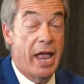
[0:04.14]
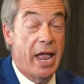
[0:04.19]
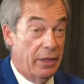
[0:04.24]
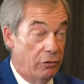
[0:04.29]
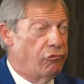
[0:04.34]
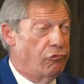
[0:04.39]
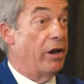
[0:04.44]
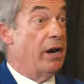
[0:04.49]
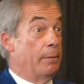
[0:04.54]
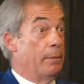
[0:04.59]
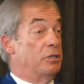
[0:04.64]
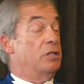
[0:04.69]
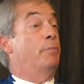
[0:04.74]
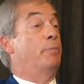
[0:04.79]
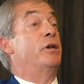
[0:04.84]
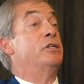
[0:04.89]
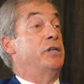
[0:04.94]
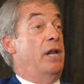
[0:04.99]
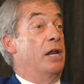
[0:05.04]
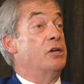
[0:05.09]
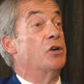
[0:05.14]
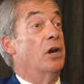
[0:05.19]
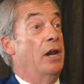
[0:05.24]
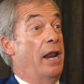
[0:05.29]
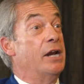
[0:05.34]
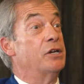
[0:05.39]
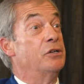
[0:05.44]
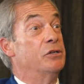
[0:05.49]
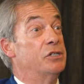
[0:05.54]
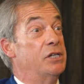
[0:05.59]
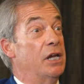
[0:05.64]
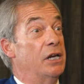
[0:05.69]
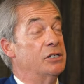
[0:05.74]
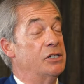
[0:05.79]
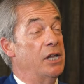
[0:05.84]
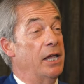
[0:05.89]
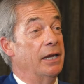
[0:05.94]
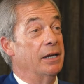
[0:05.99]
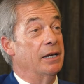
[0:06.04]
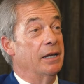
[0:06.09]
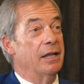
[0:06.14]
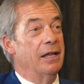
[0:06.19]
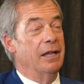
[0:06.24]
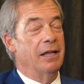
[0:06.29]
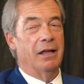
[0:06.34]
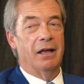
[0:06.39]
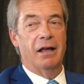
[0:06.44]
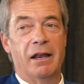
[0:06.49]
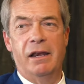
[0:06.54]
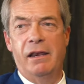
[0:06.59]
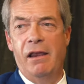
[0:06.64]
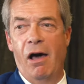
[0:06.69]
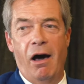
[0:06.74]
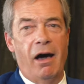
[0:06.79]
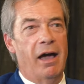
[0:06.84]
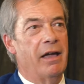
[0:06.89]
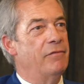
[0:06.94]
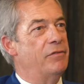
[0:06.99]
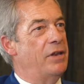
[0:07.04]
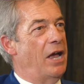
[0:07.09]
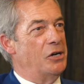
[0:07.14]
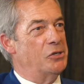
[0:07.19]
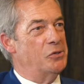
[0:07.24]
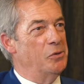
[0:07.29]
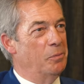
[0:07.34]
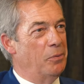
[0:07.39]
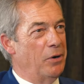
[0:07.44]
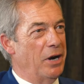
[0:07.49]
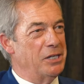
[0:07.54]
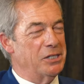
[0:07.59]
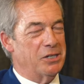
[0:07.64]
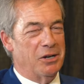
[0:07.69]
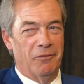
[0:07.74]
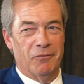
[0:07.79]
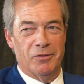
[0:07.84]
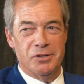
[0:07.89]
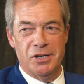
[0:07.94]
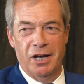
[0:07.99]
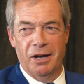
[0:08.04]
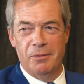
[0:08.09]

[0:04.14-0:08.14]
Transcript: In the run up to the presidential election, 16, a live national press conference.